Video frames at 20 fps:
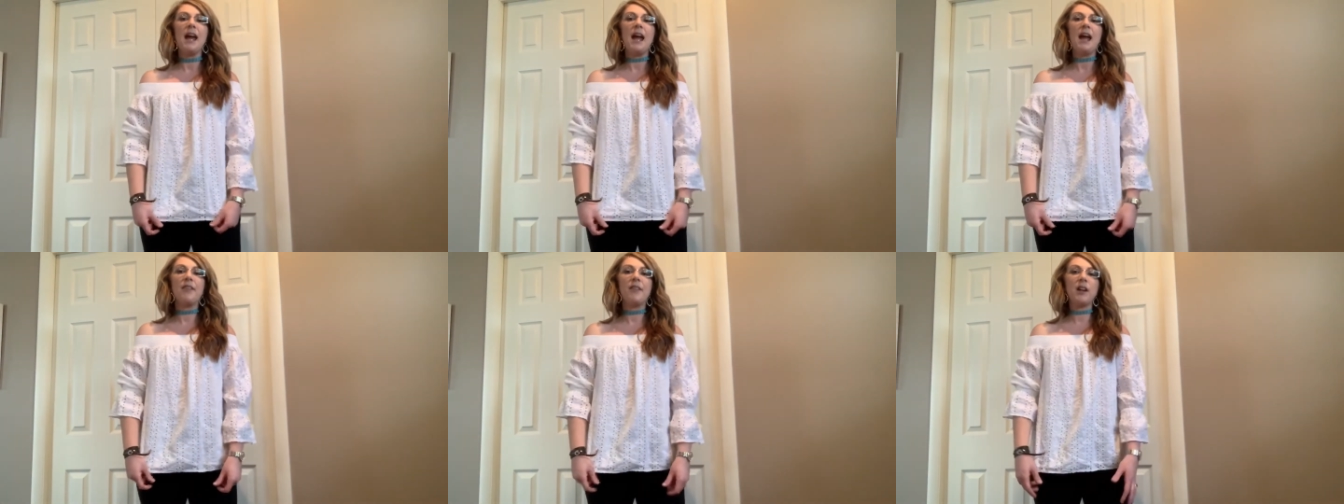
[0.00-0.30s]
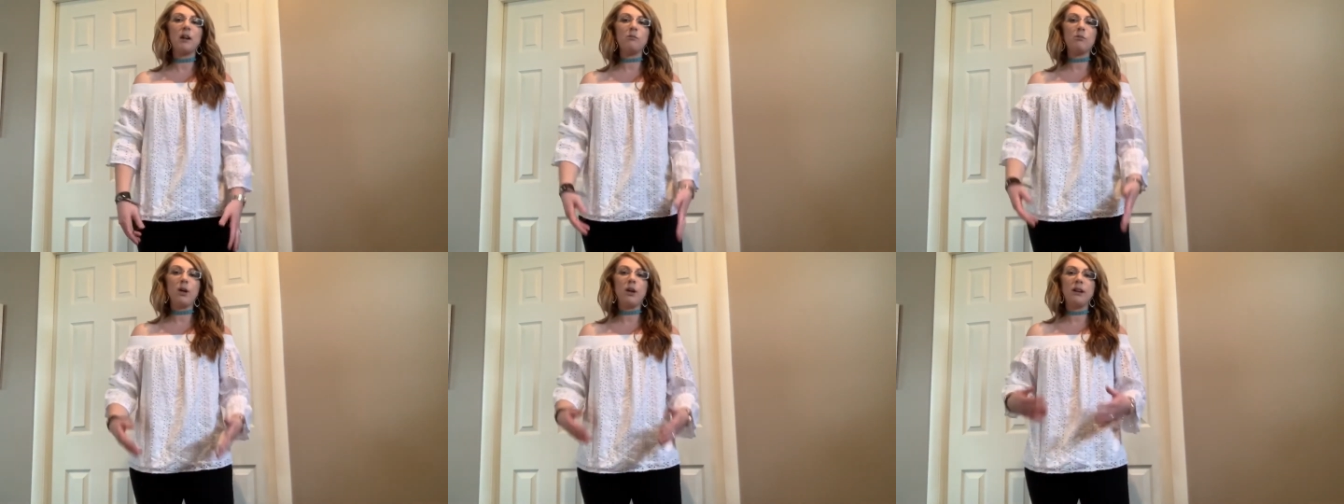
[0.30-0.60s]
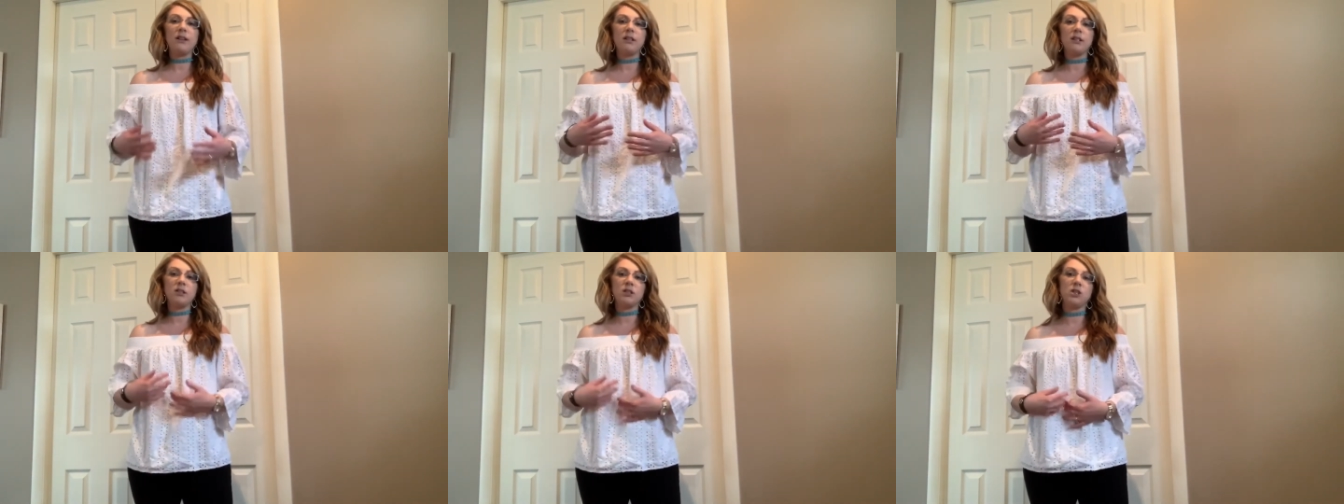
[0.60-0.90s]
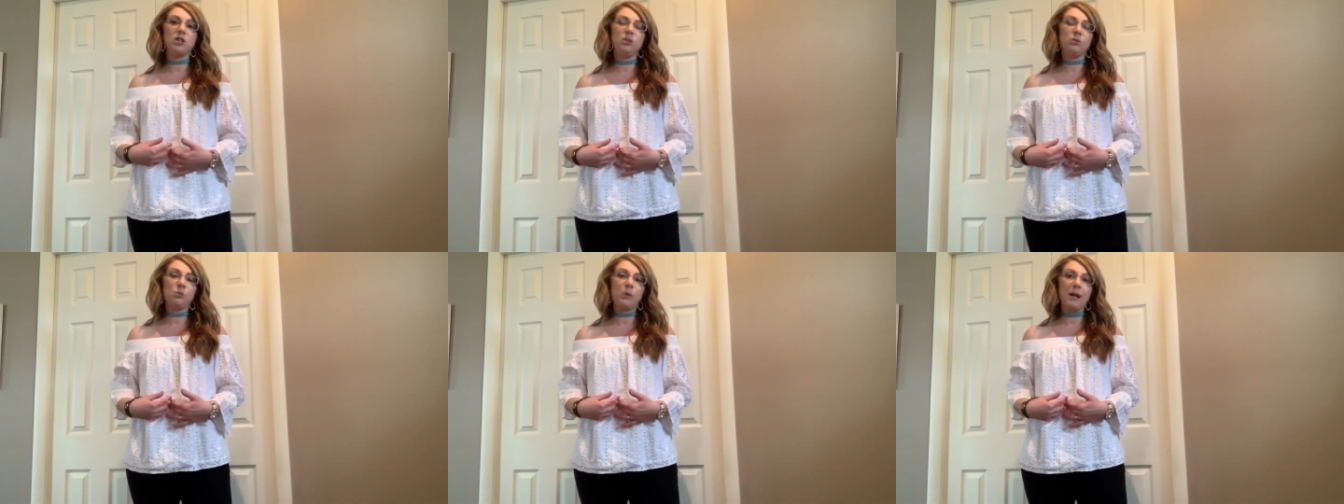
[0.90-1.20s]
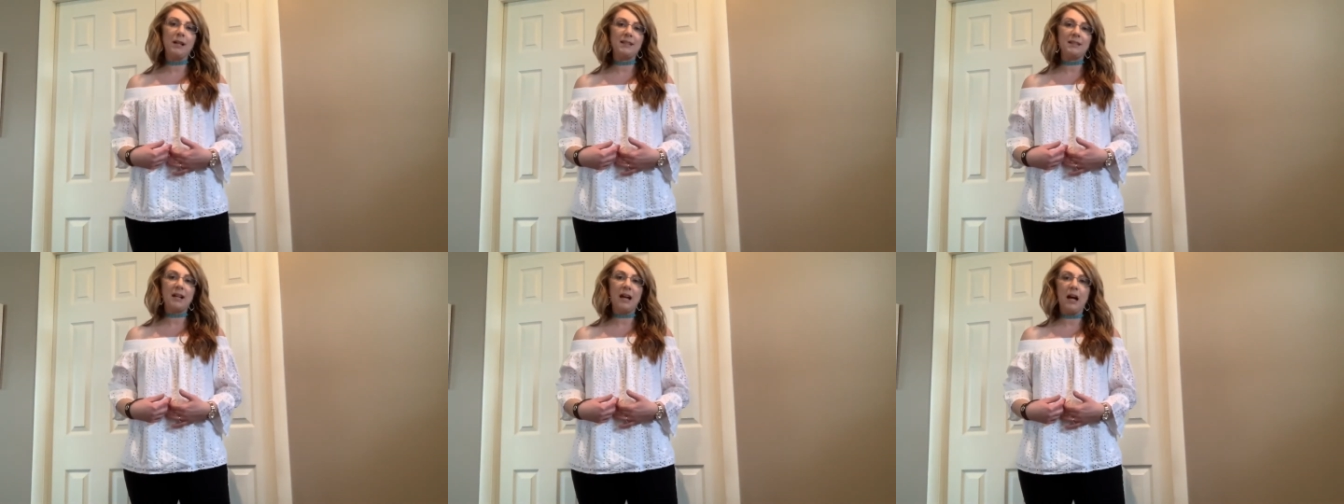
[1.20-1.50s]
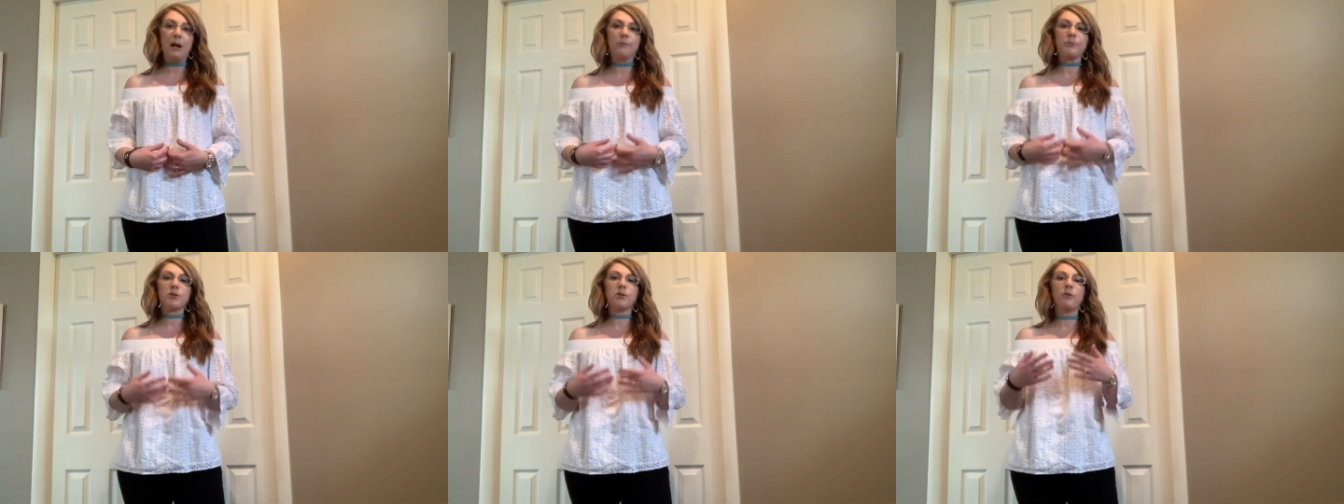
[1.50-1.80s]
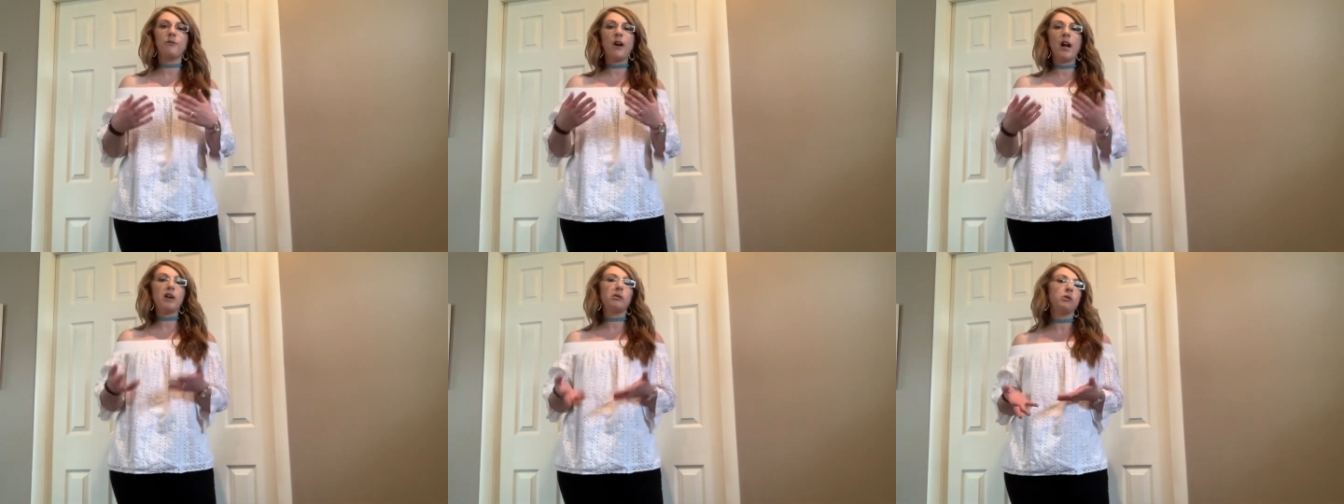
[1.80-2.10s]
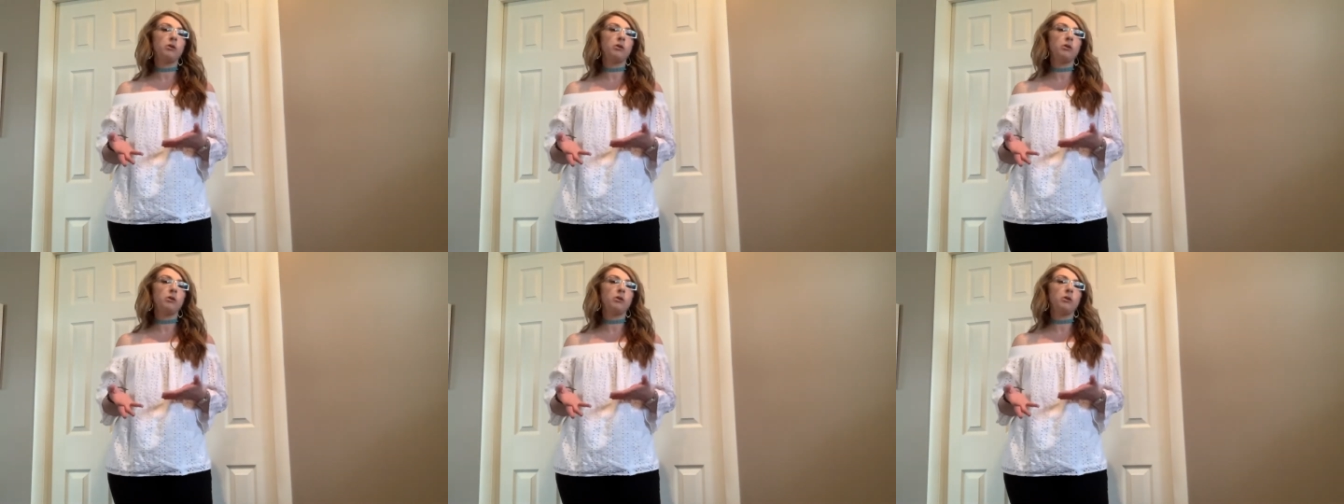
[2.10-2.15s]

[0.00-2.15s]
And then I'm wearing this cute white top. So if I